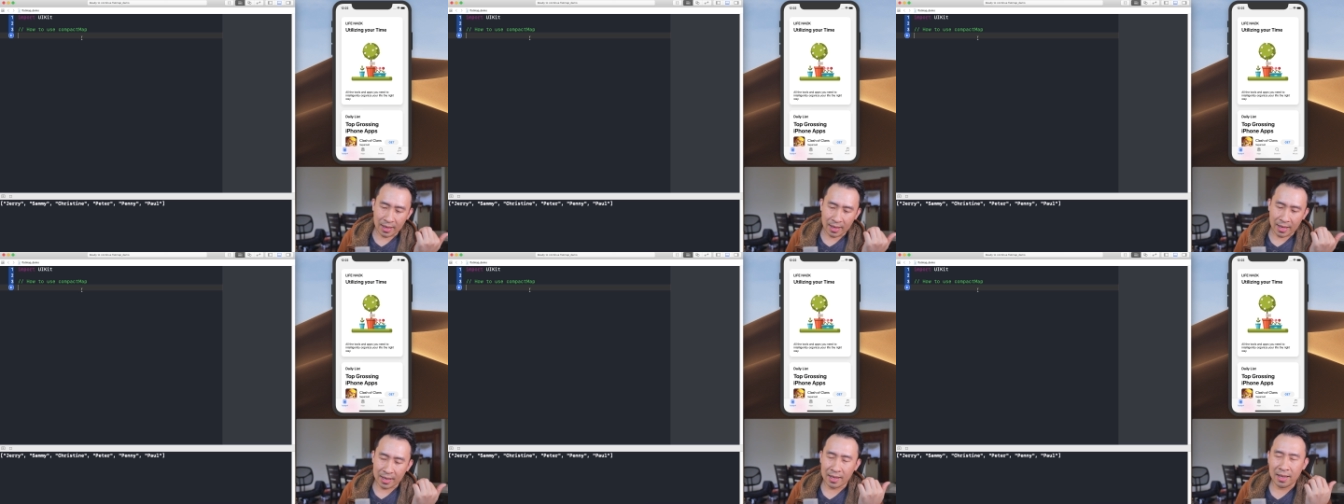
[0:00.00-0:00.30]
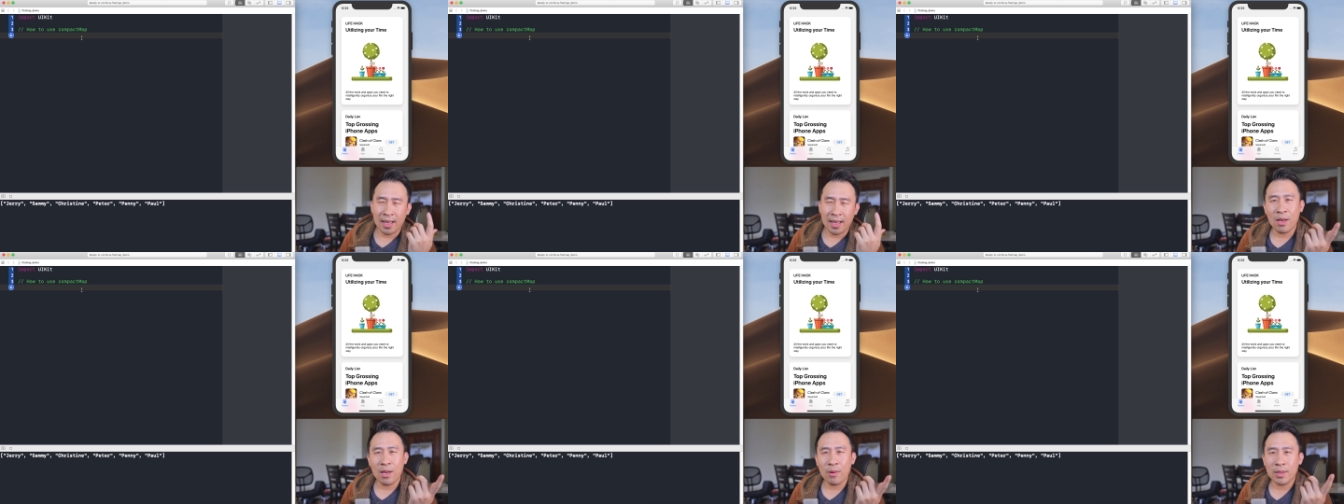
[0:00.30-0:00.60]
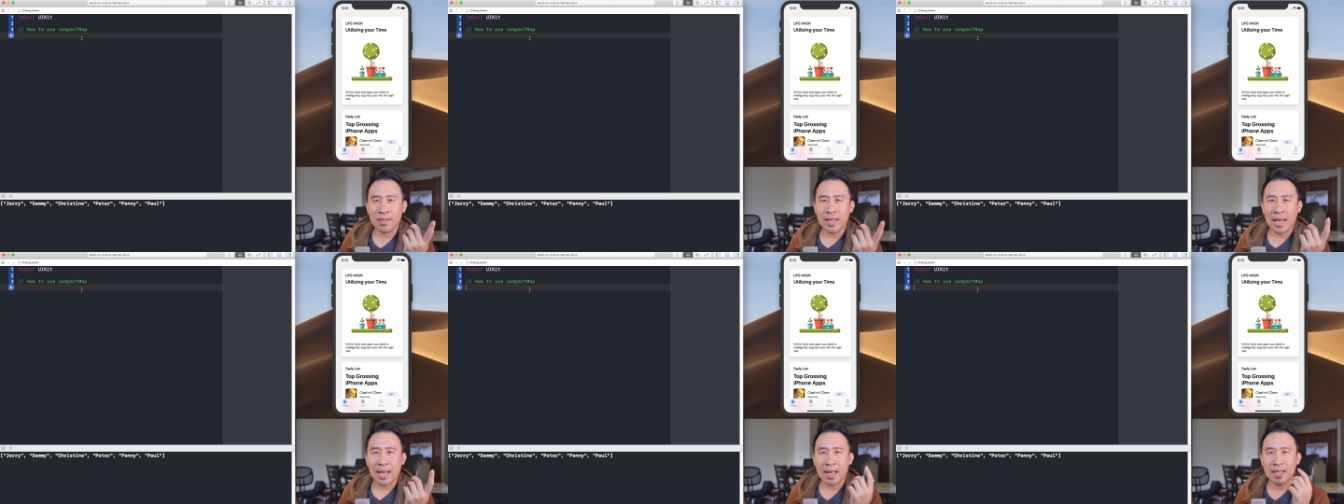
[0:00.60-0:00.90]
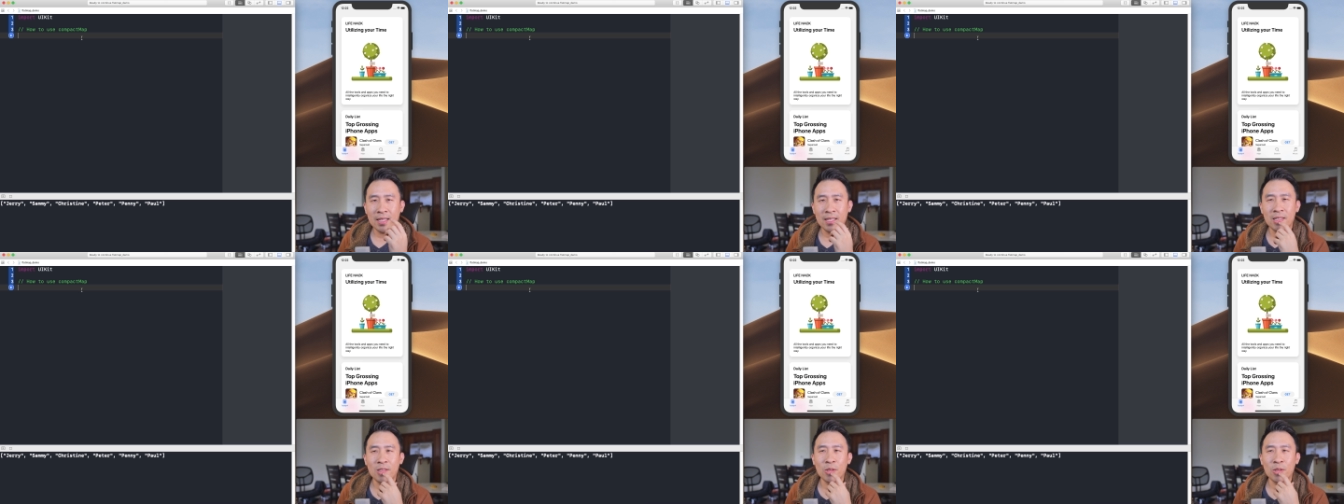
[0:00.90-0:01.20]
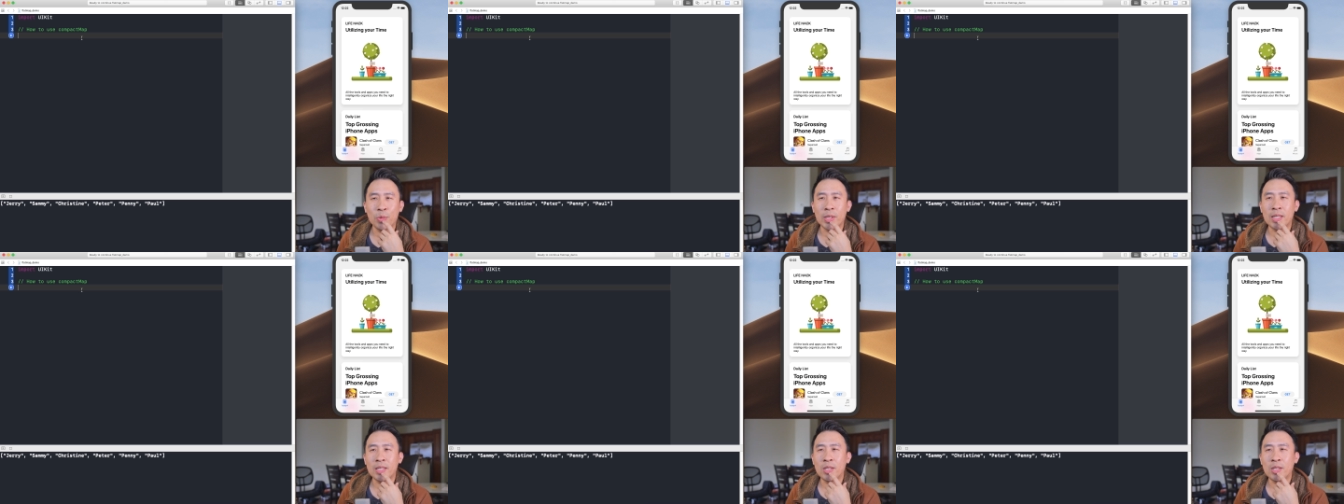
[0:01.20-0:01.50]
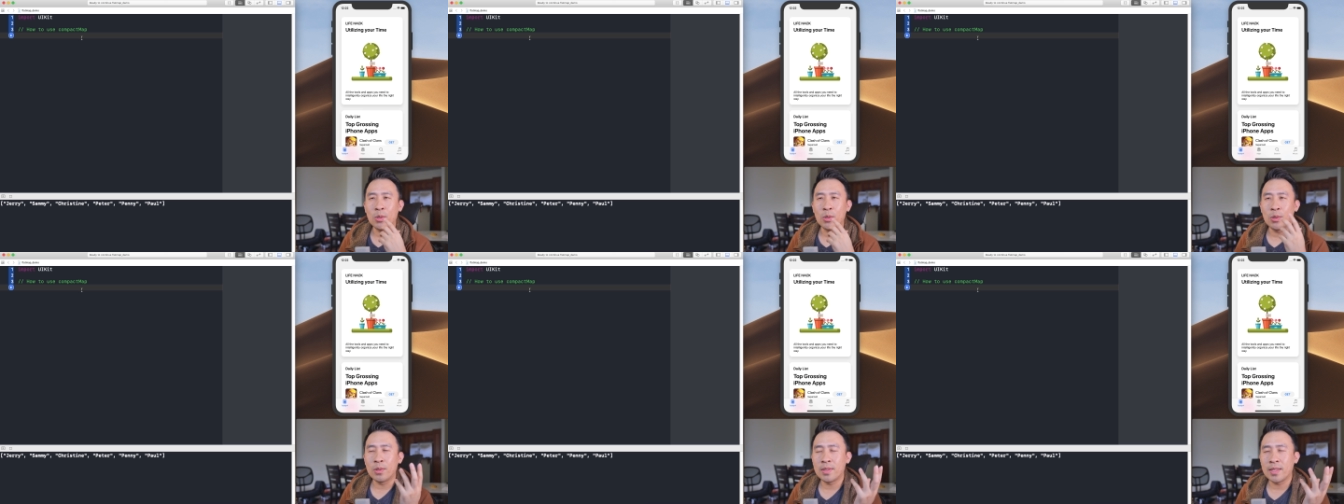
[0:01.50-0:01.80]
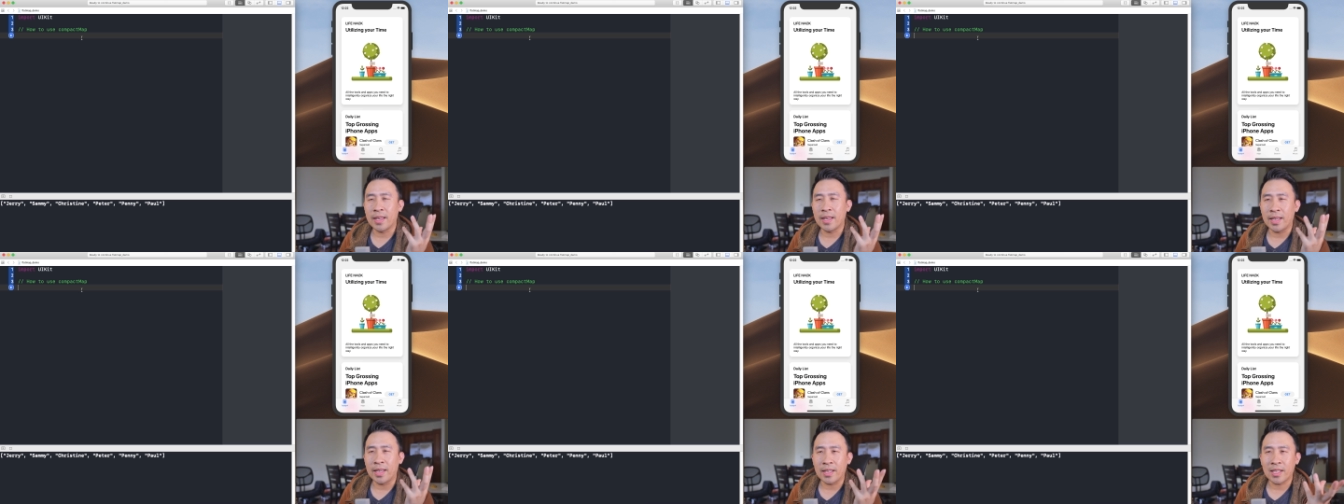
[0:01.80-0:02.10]
And uh, how exactly do we
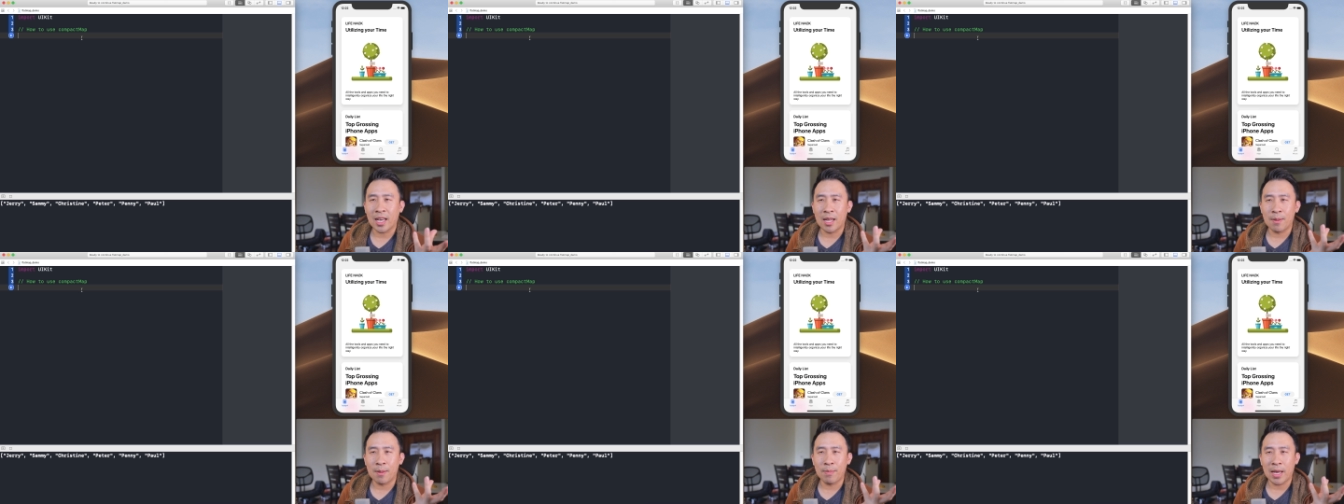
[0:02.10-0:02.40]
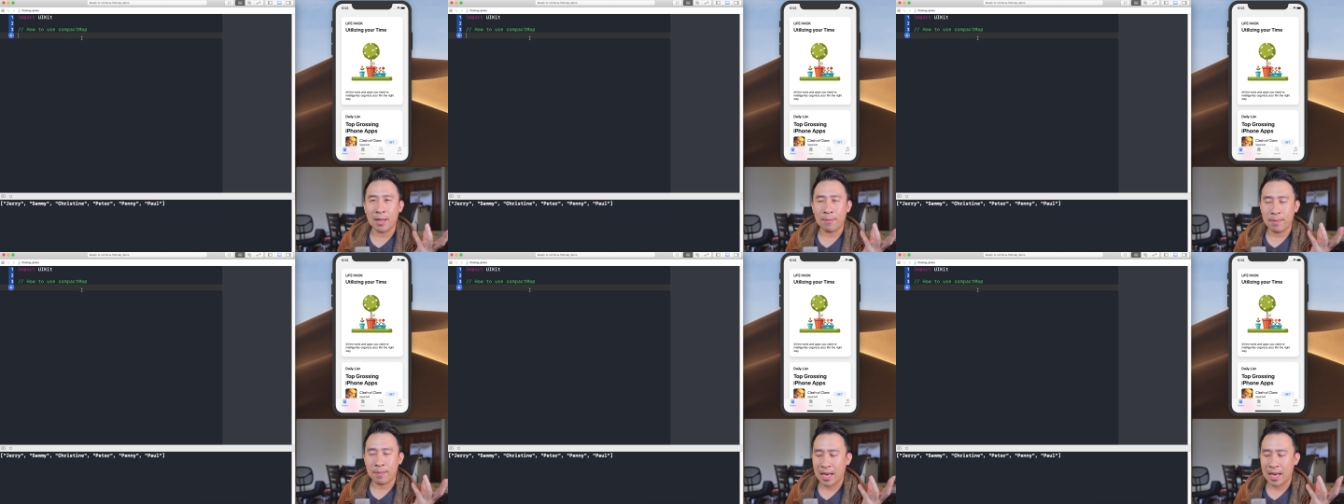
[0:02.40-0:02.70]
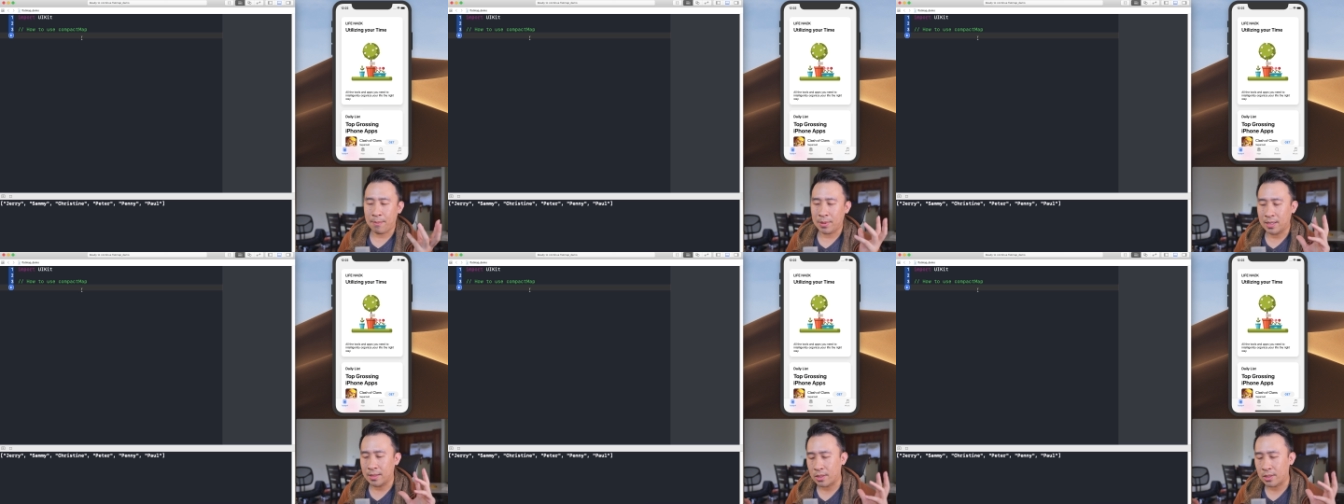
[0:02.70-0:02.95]
use a compact map